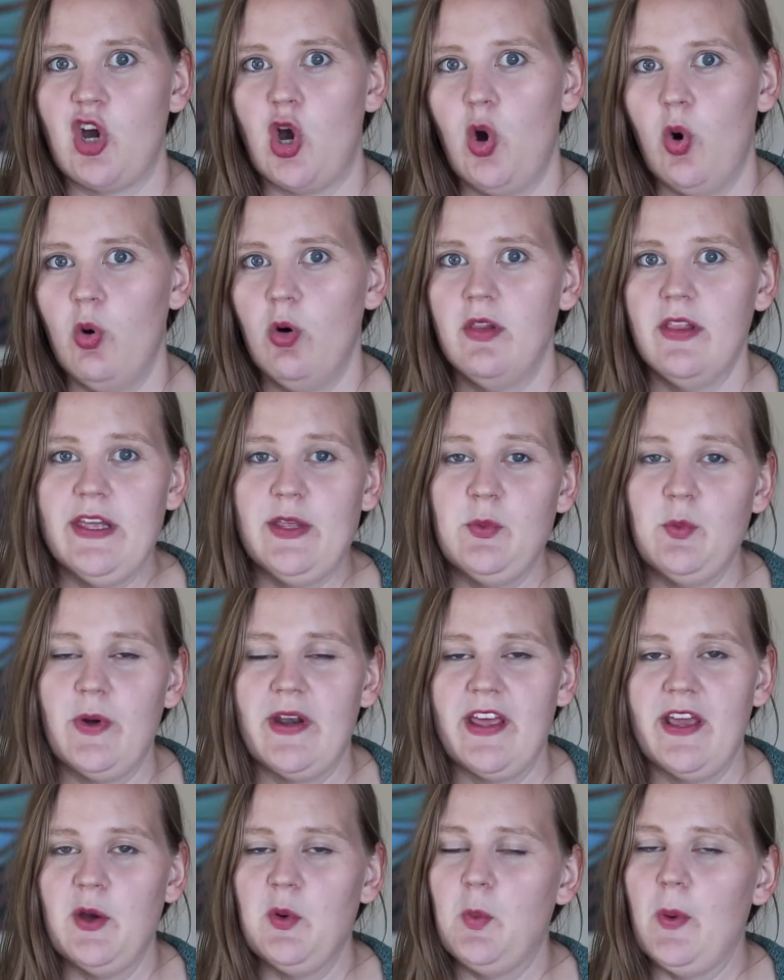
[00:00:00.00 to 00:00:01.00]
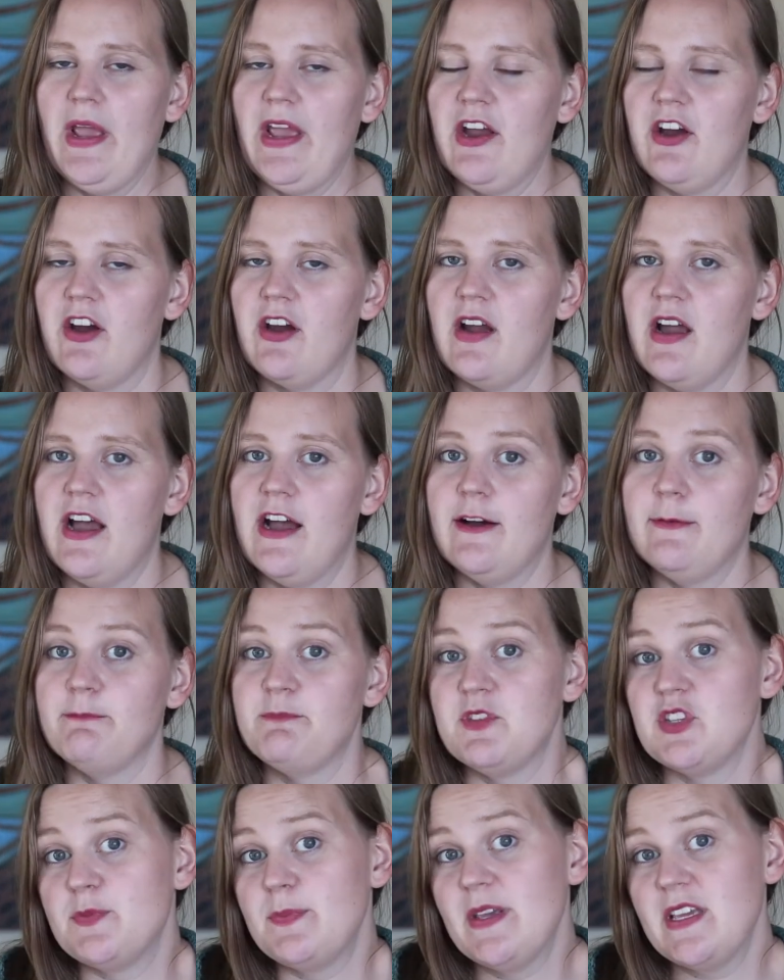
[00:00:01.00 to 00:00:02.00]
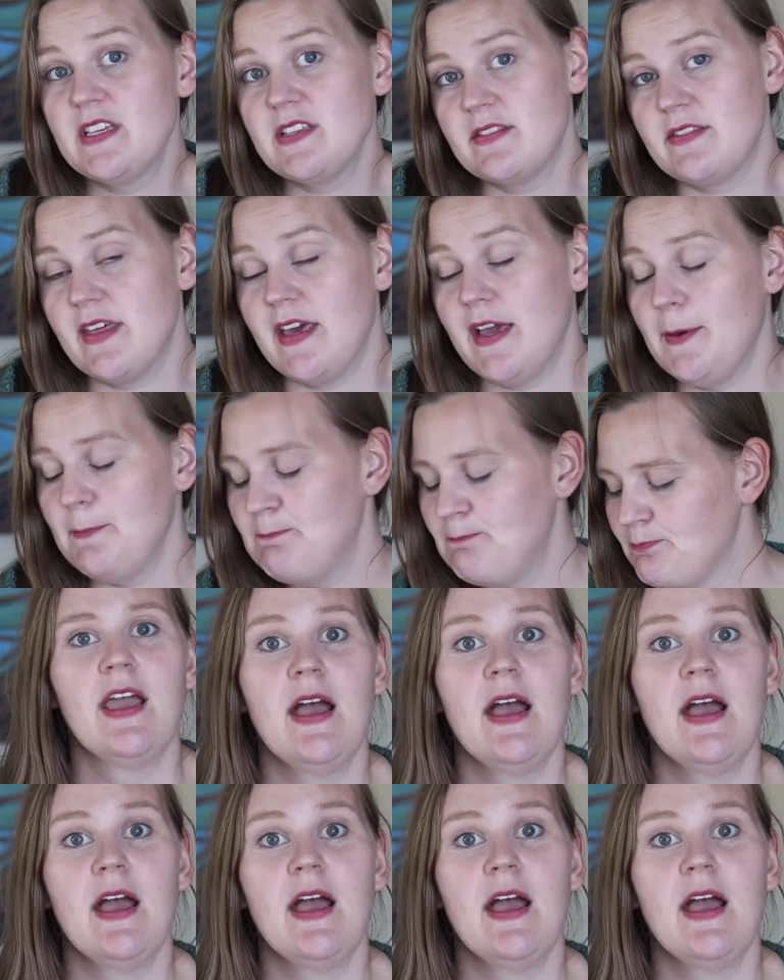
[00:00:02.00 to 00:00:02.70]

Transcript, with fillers: hole in what I wear just because of that.